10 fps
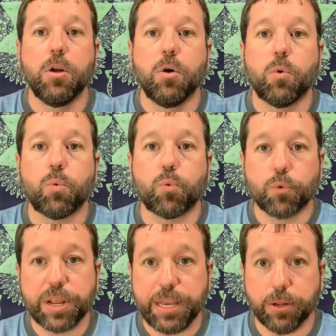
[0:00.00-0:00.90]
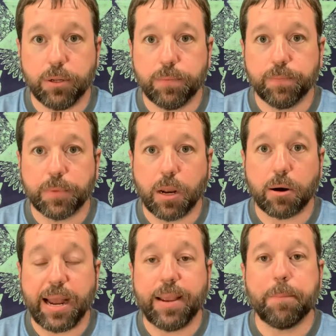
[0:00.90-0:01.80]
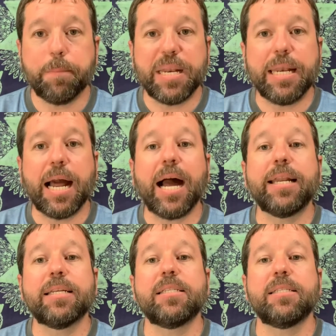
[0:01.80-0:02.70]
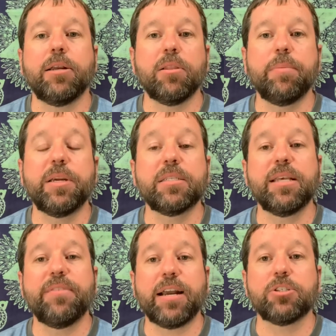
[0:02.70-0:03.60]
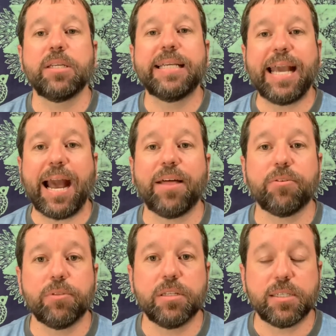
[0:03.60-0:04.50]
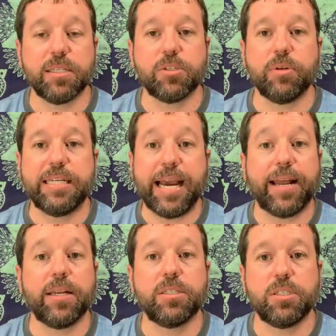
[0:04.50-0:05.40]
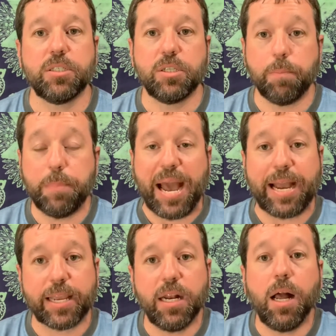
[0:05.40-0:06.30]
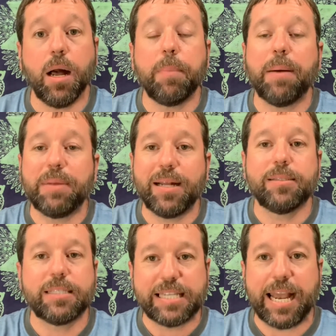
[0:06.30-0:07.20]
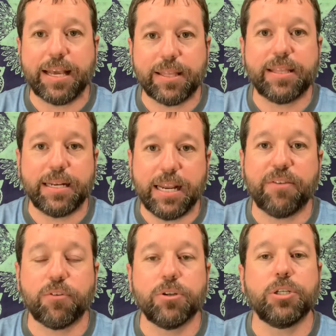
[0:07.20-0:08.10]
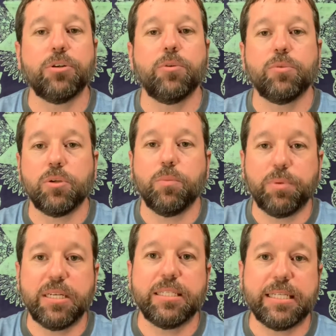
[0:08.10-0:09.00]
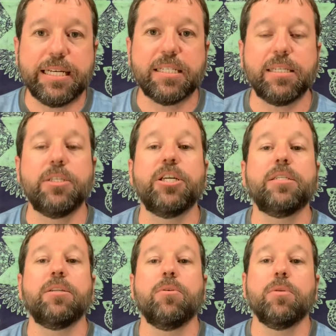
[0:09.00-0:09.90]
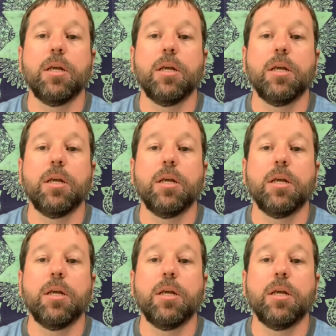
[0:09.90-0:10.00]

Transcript: real, all right? But not necessarily because they've actually gathered the sensory data to back it up. I'm not saying that they never do, so please, ESTJs, don't